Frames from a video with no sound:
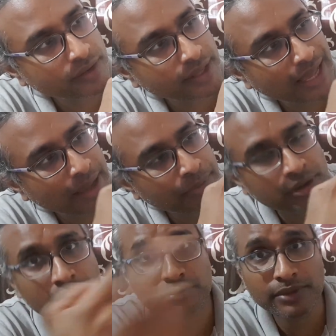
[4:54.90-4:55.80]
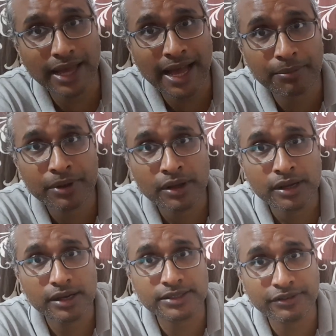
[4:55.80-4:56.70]
the app. The app
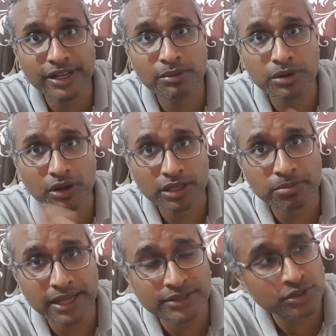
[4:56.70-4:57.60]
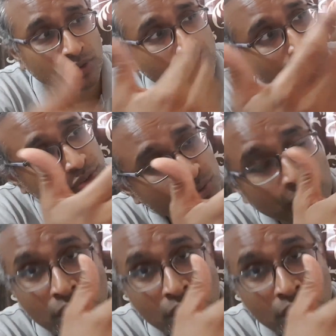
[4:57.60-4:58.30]
is available on the Play Store. Once you